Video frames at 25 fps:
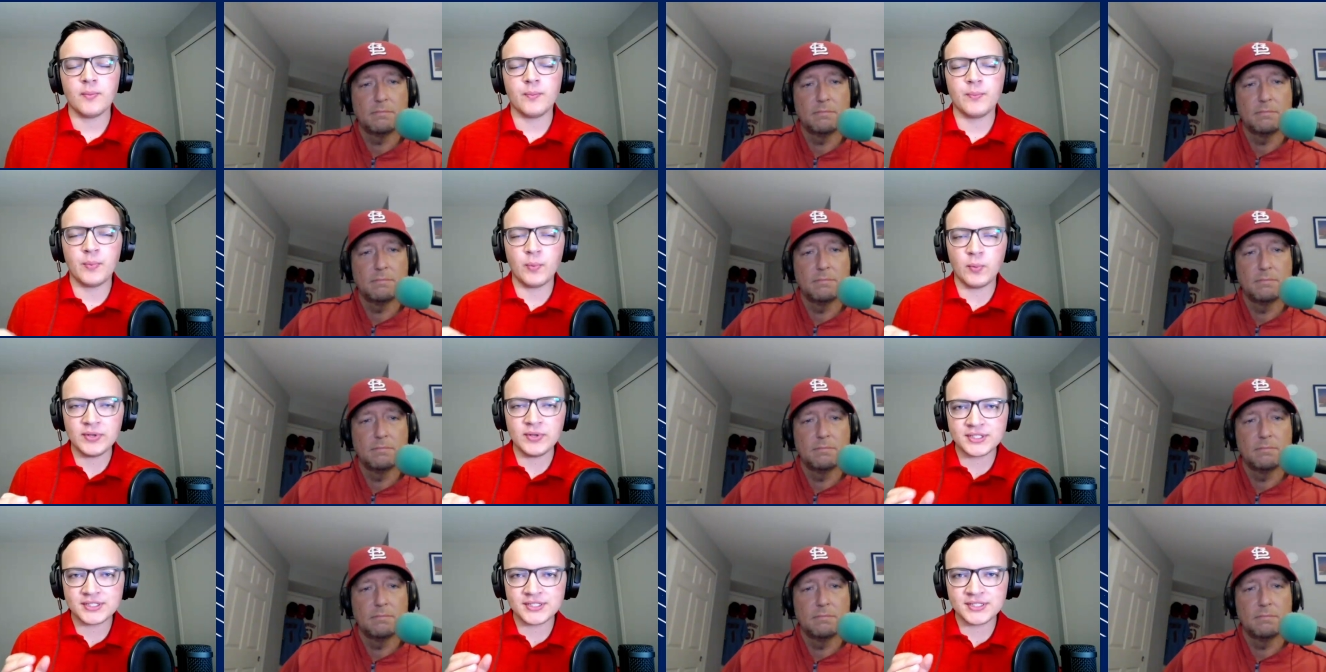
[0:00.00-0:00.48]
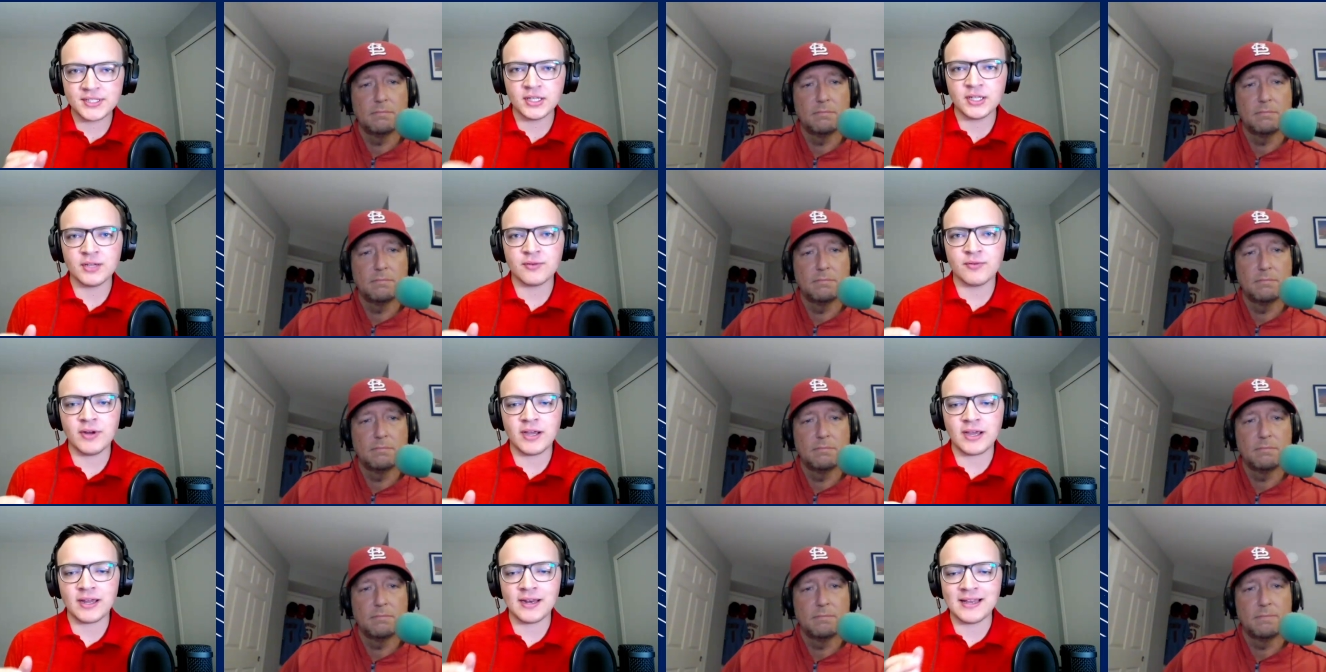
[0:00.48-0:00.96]
Speaker 1: We
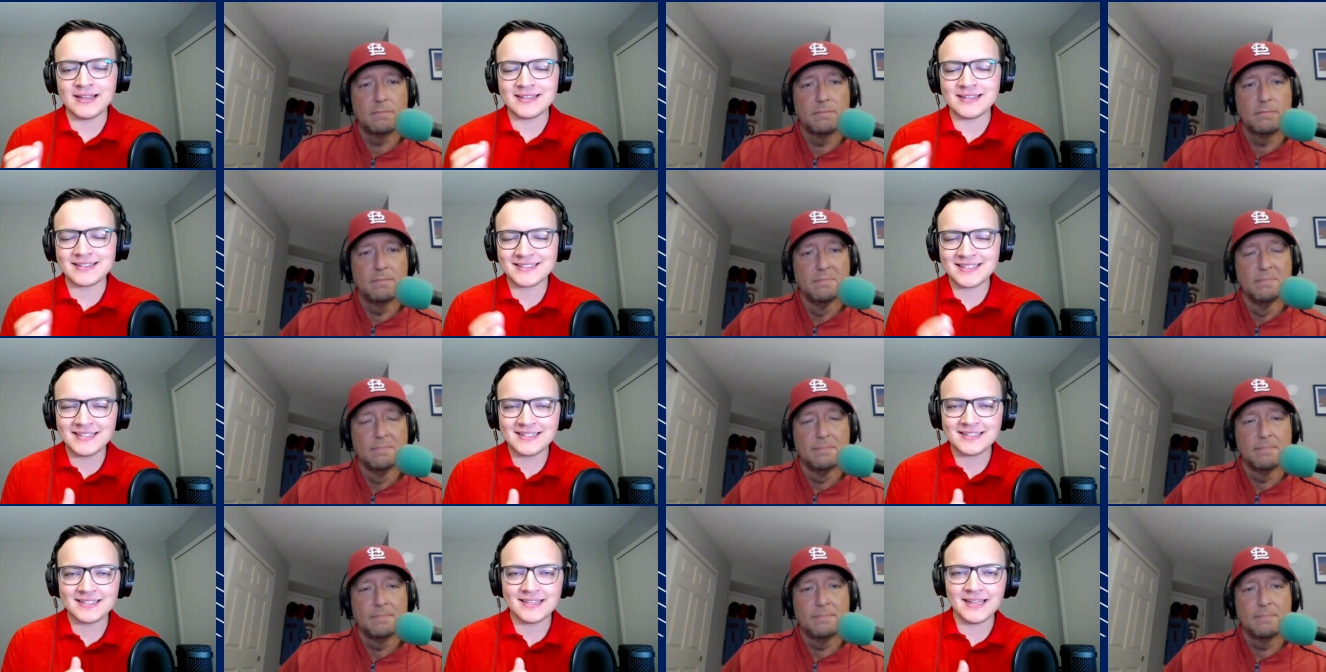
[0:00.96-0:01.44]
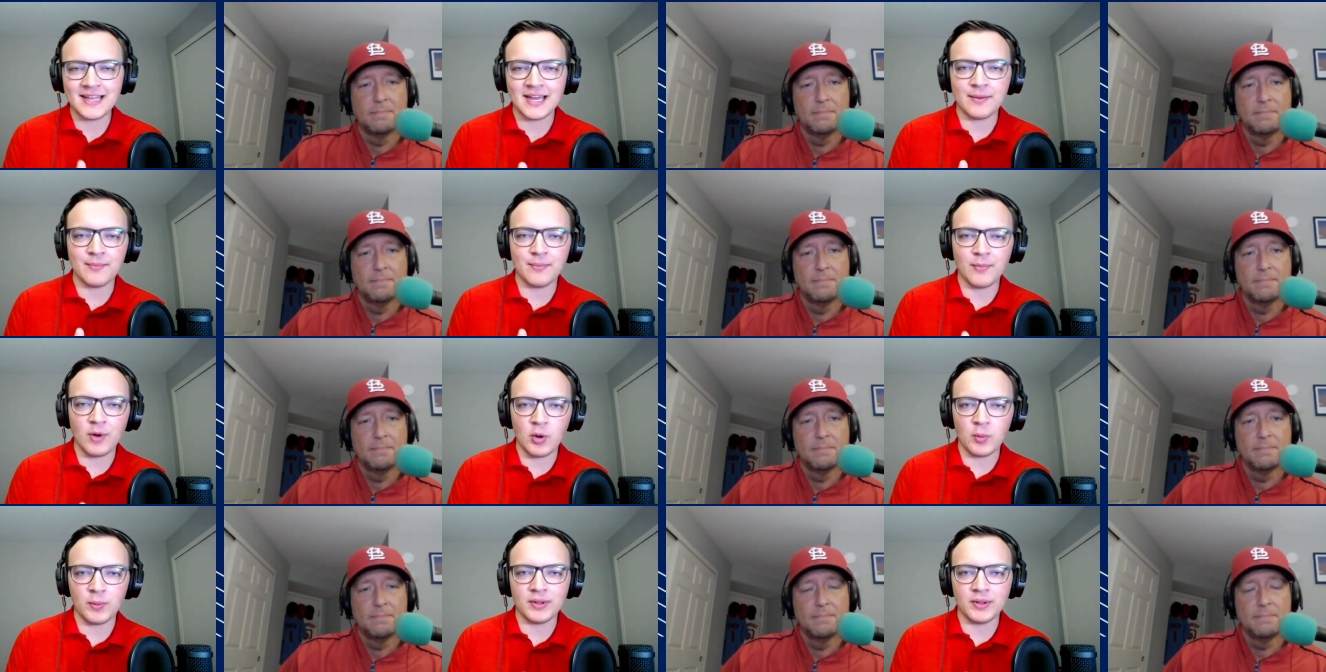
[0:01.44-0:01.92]
still have recognized since
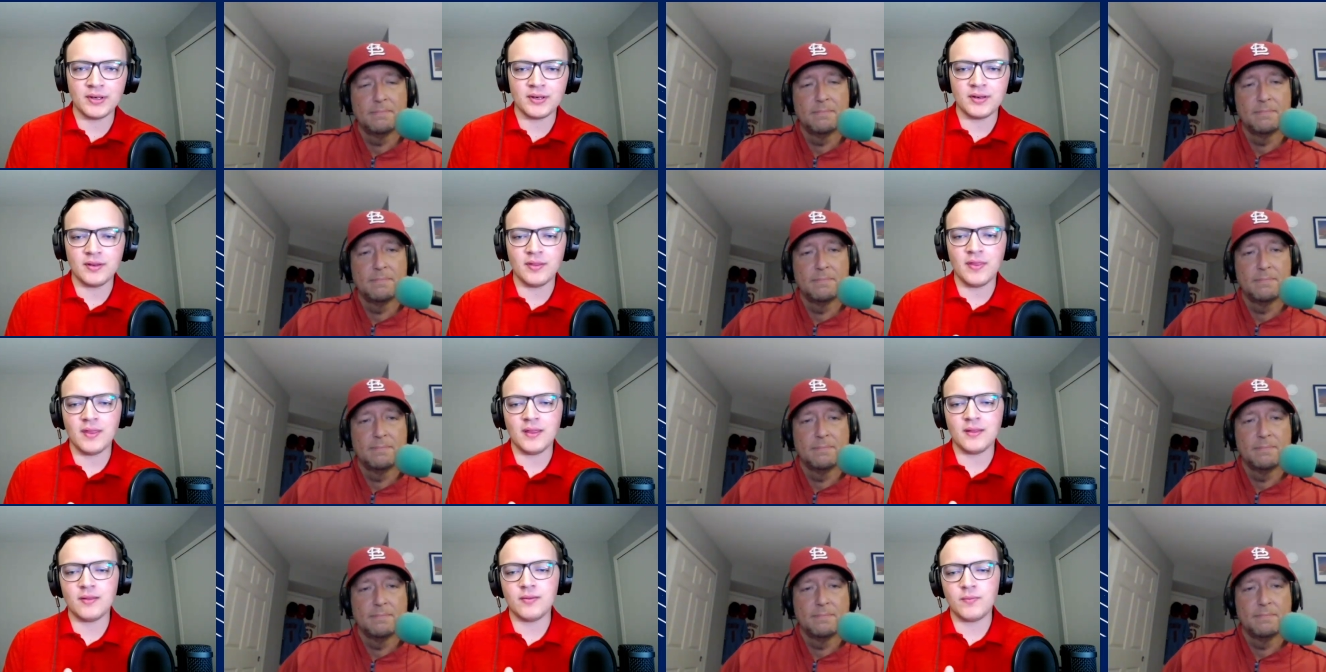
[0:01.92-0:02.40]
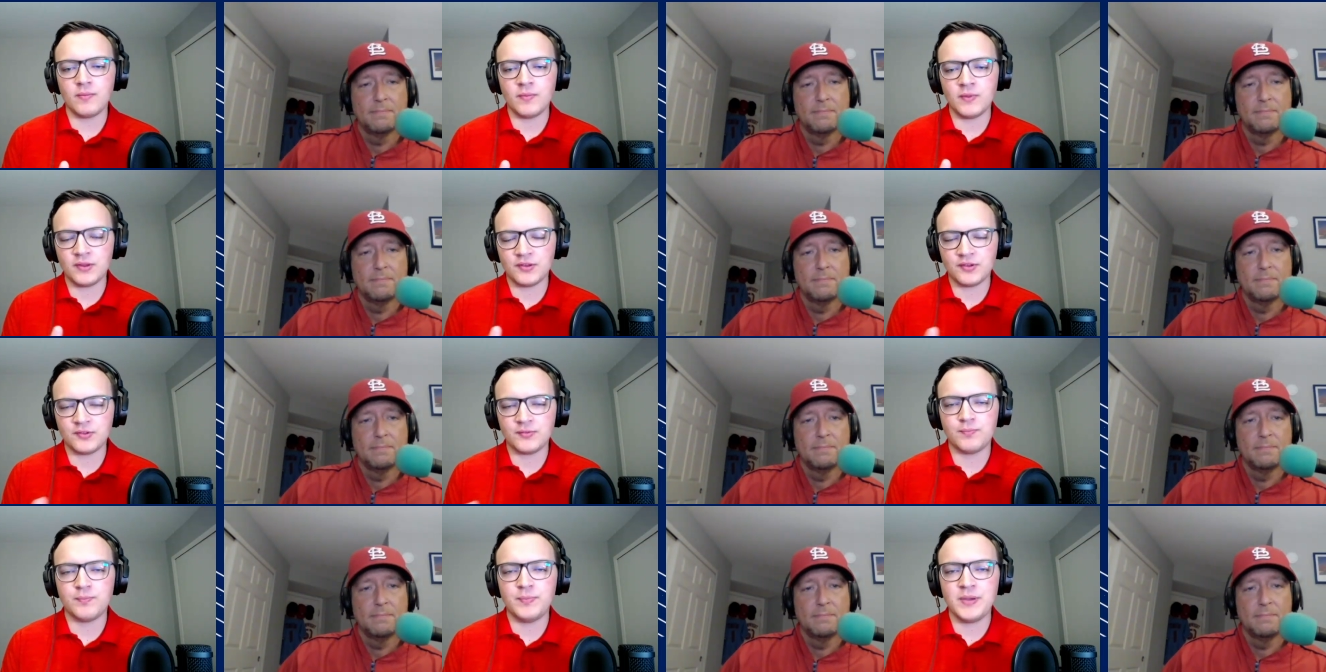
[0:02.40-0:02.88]
that moment that
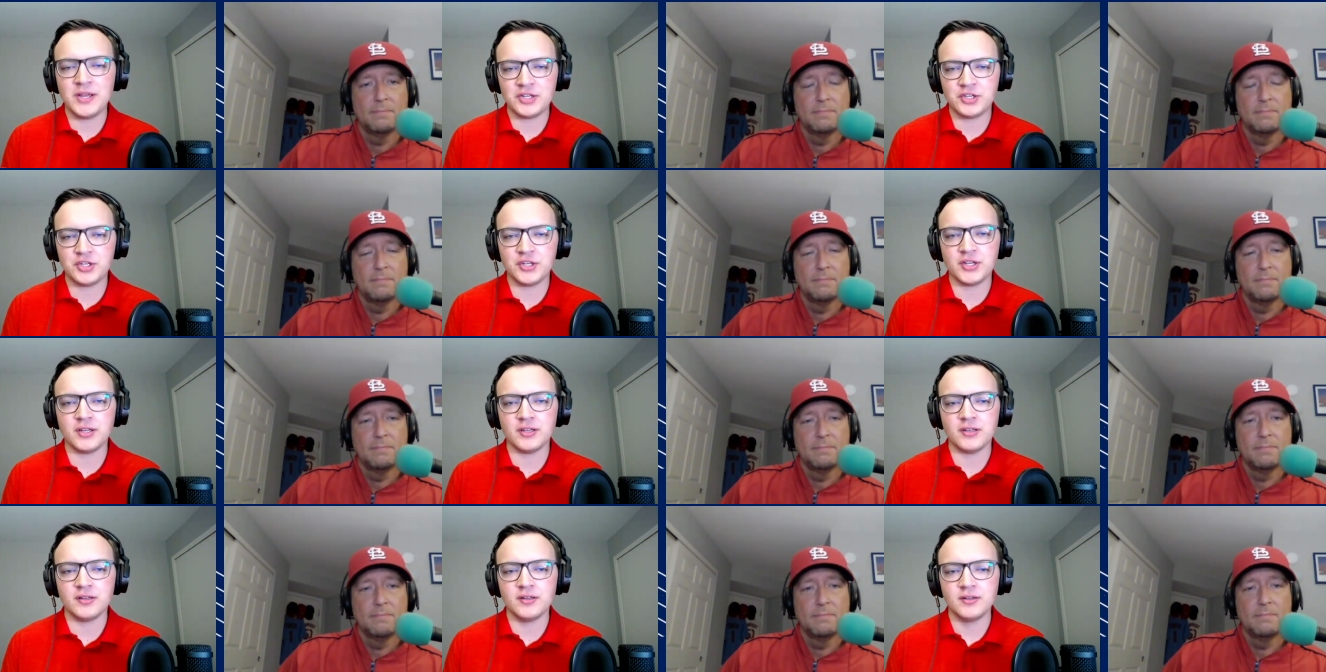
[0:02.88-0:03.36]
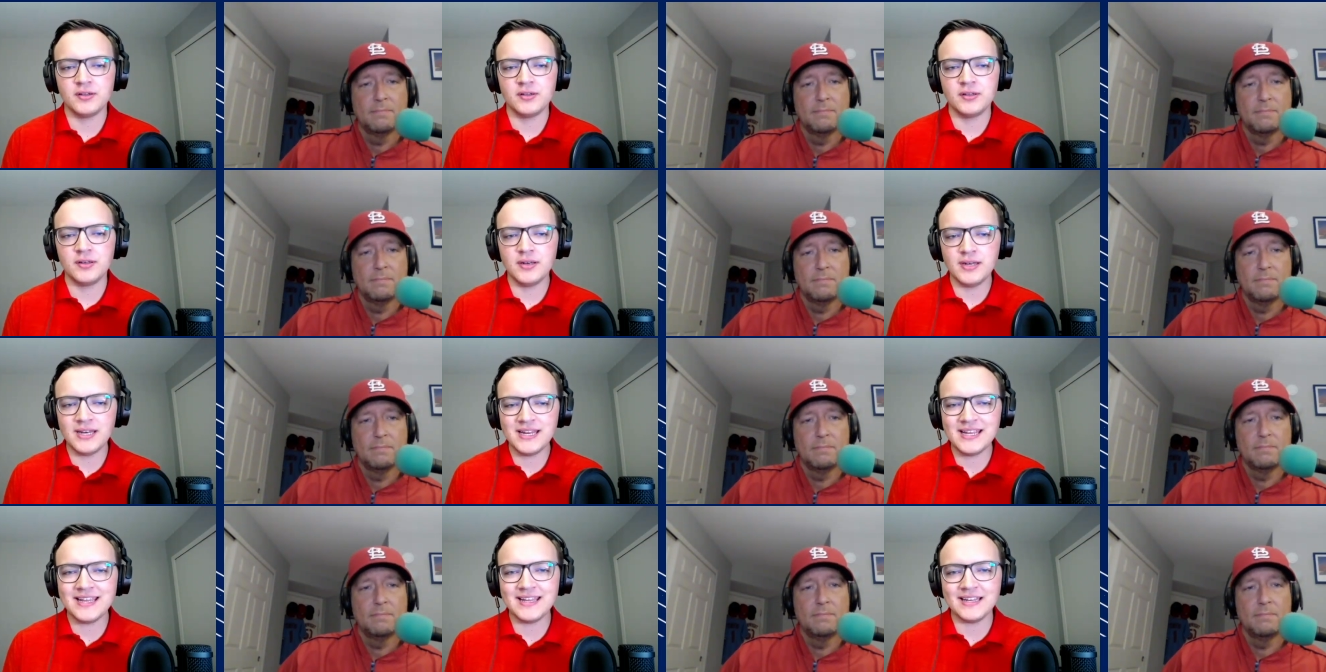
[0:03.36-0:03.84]
this pitching
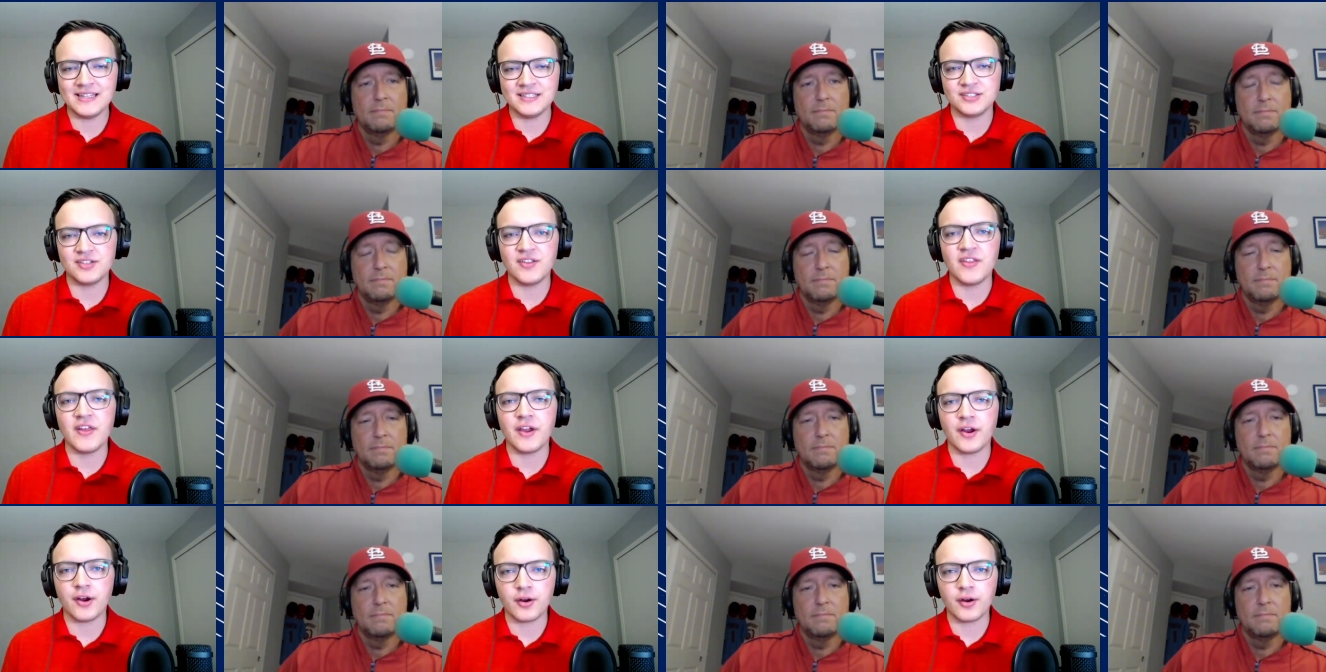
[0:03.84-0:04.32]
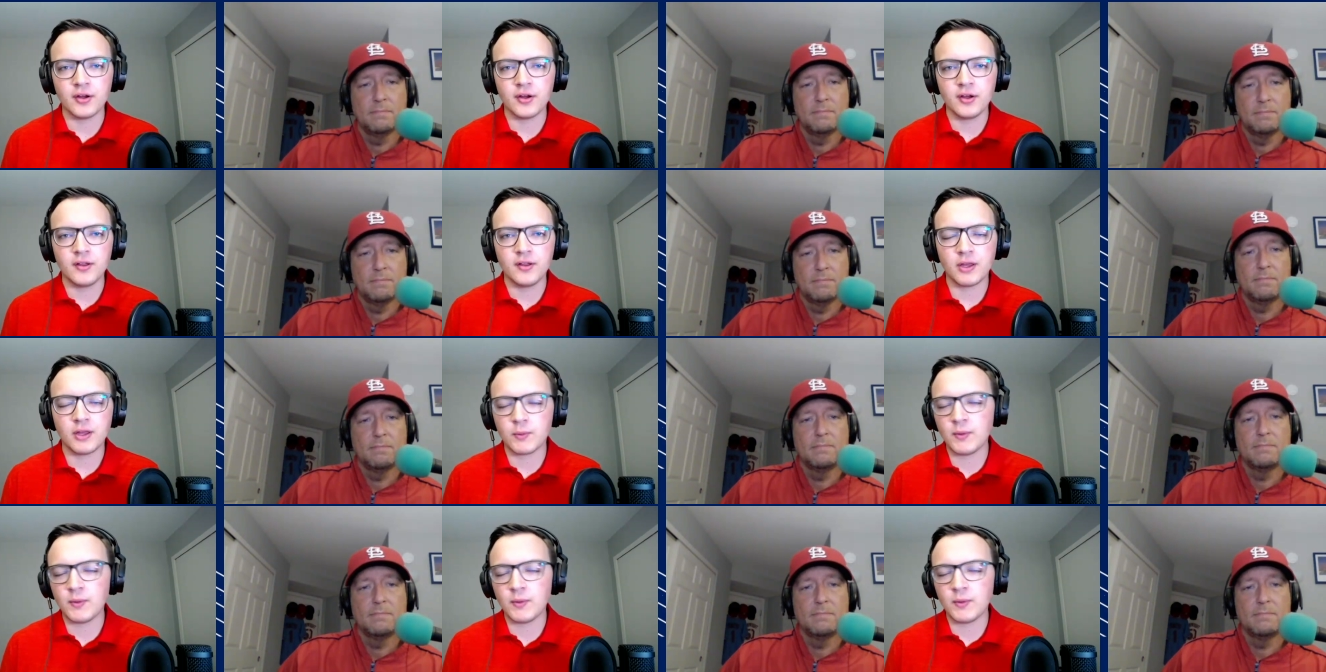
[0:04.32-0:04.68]
need is there.